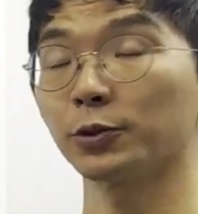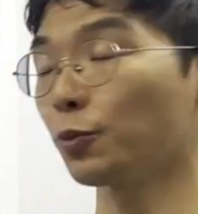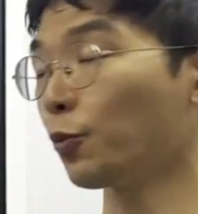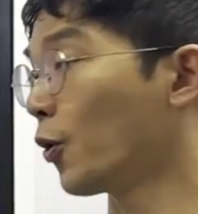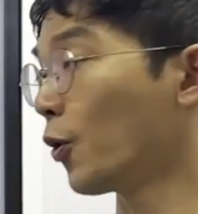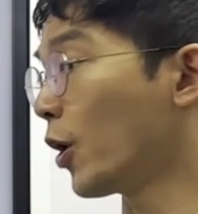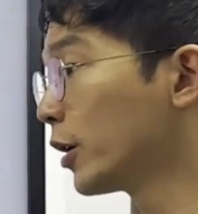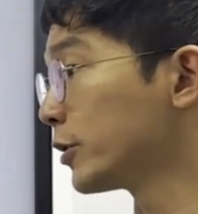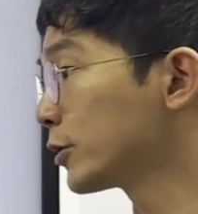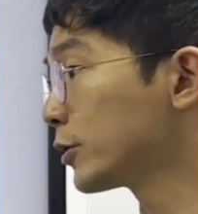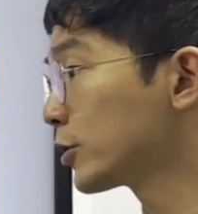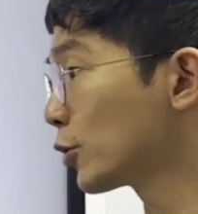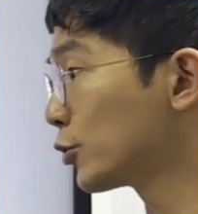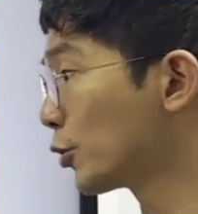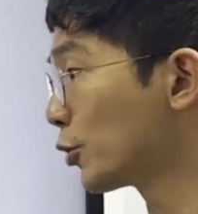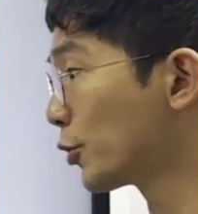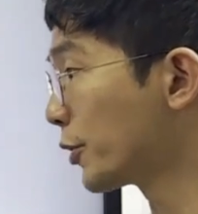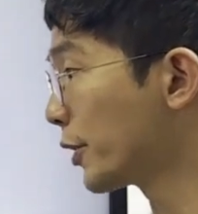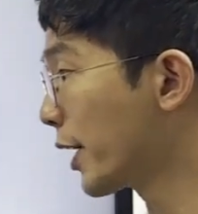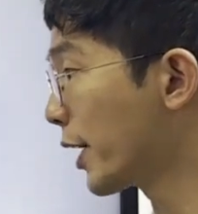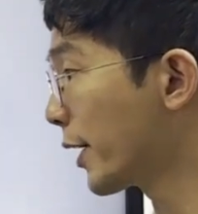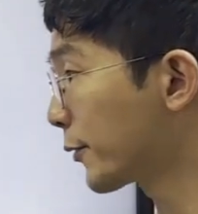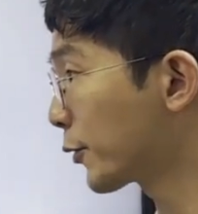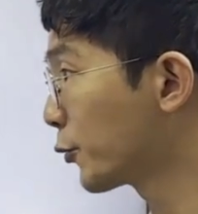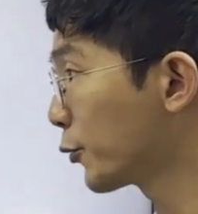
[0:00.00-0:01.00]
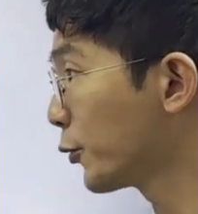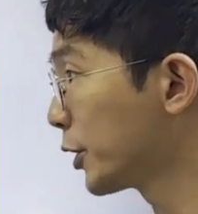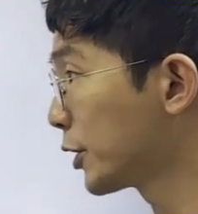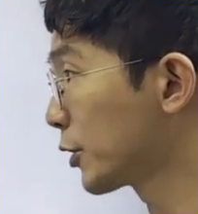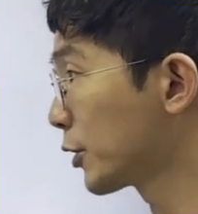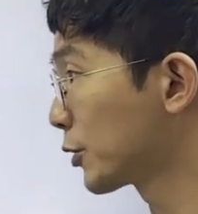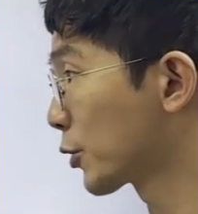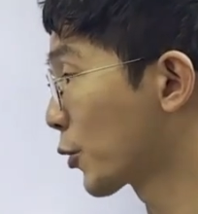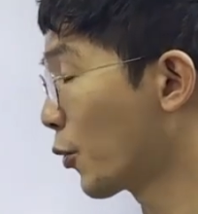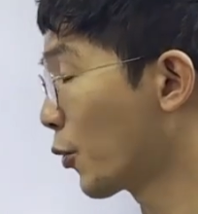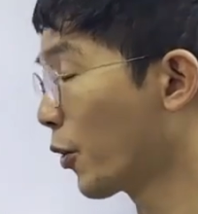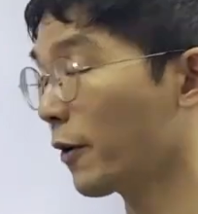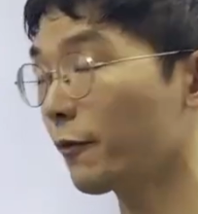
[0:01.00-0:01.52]
1, so you're left with
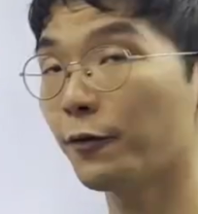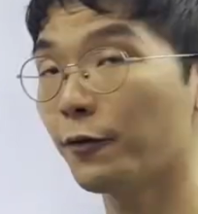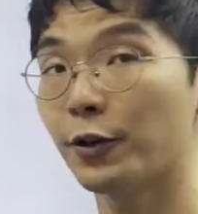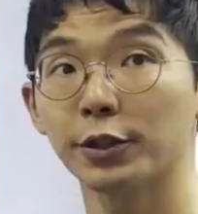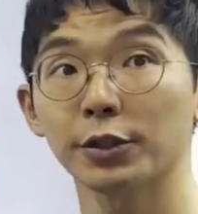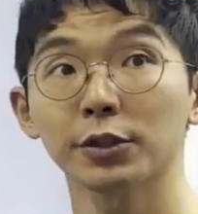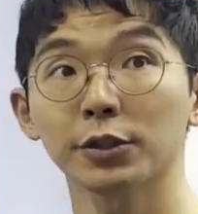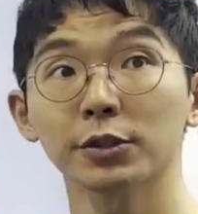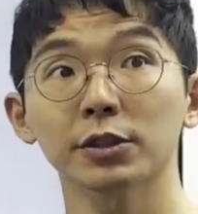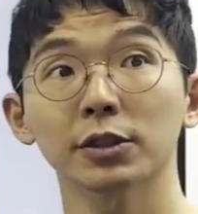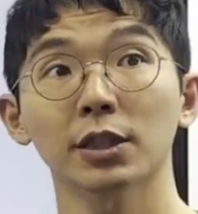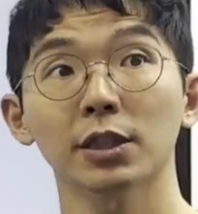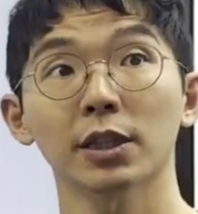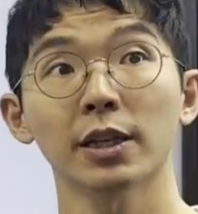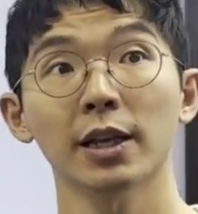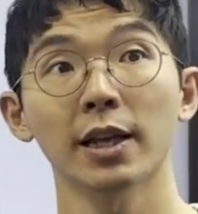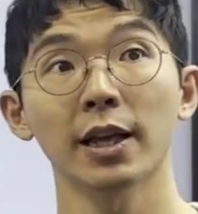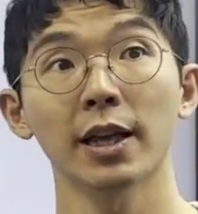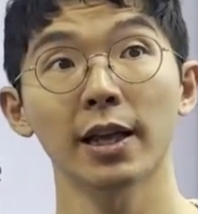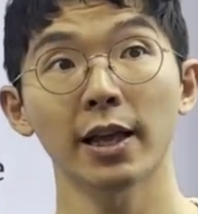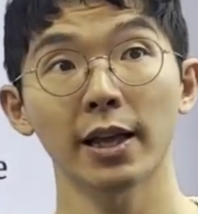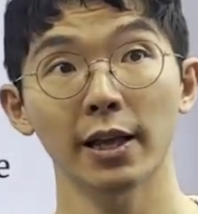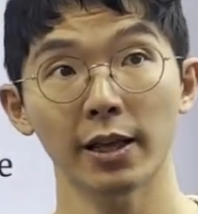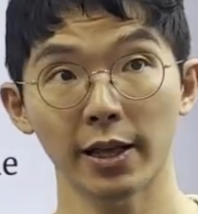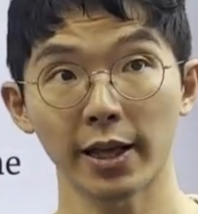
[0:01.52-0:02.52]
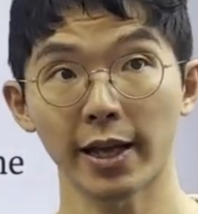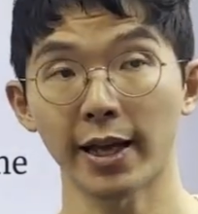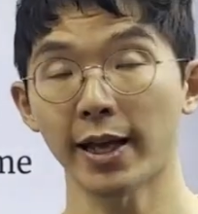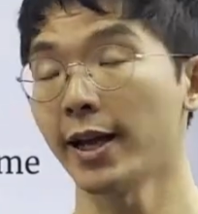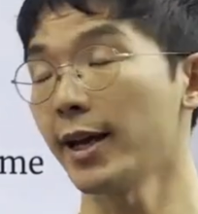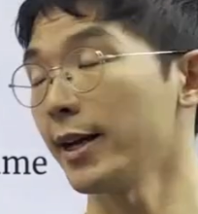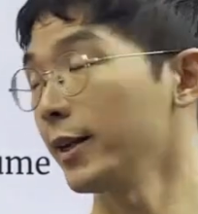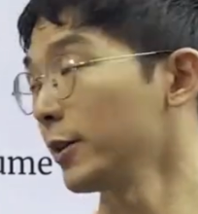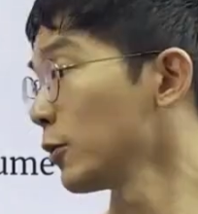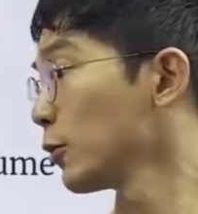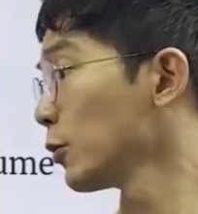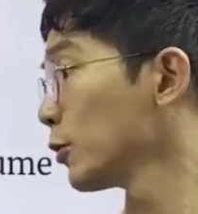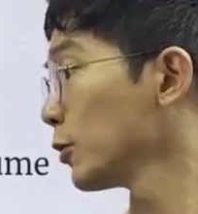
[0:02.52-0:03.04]
just coefficients,
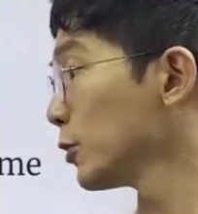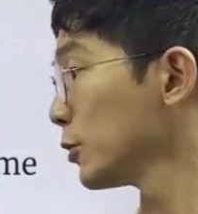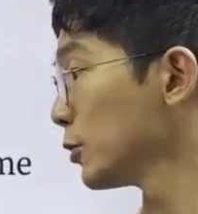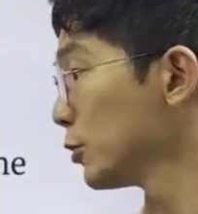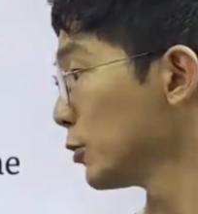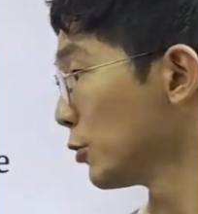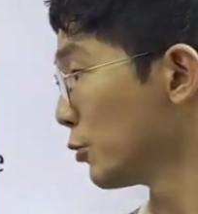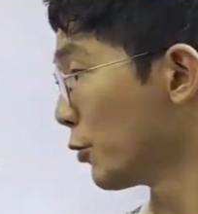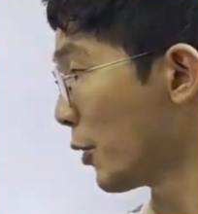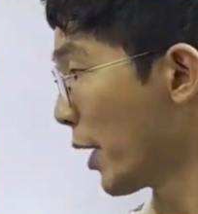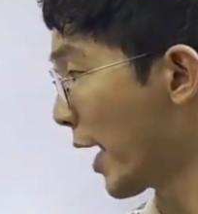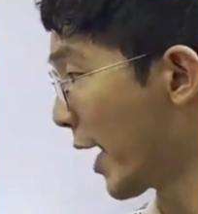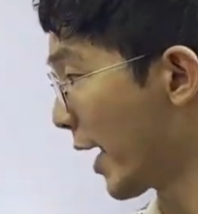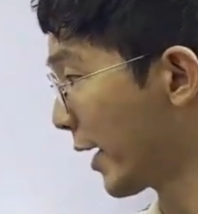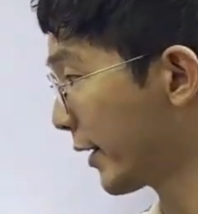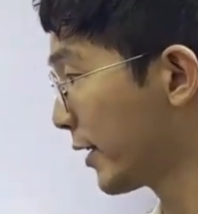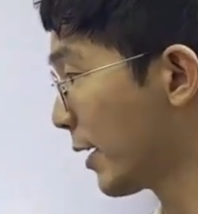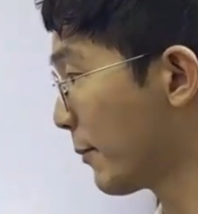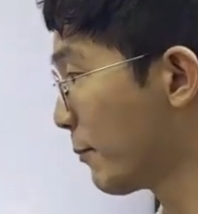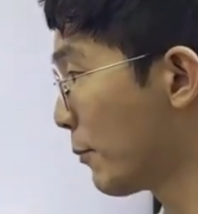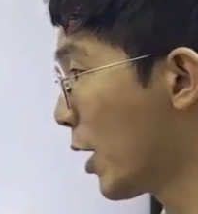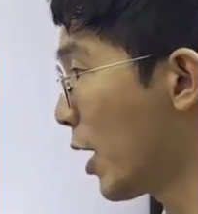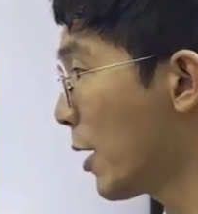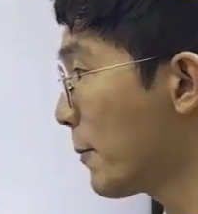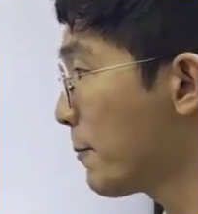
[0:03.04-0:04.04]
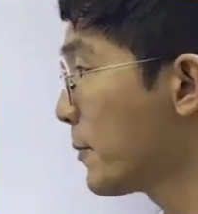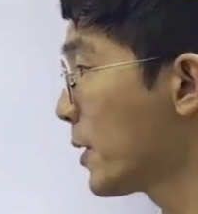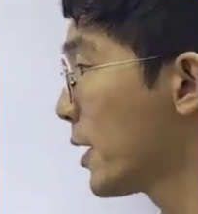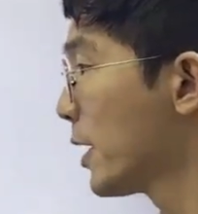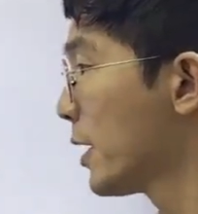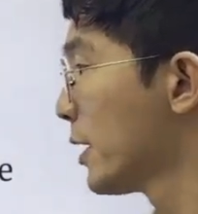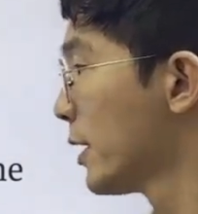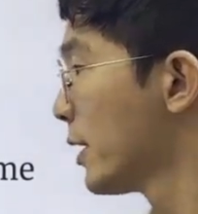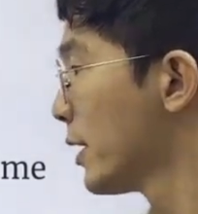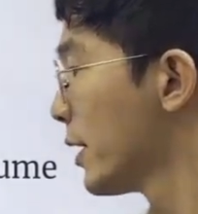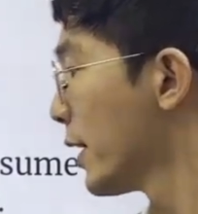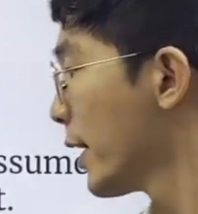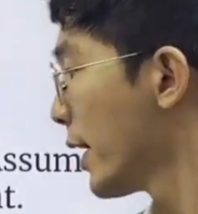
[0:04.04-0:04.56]
and you add them up,
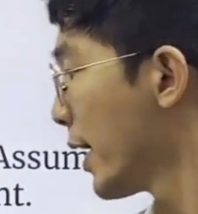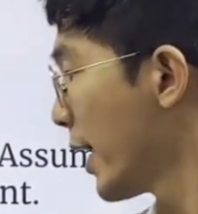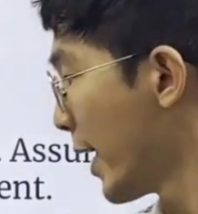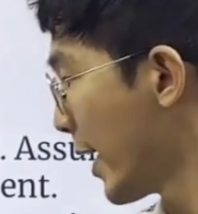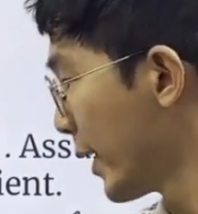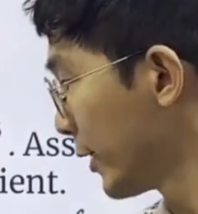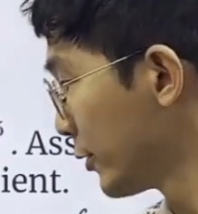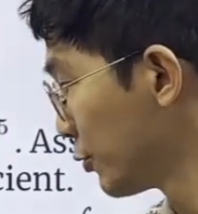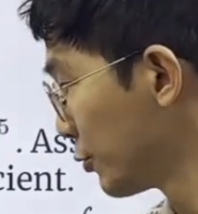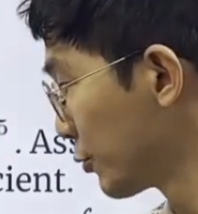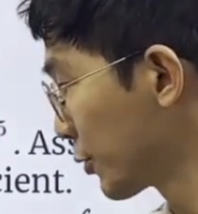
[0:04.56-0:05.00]
and you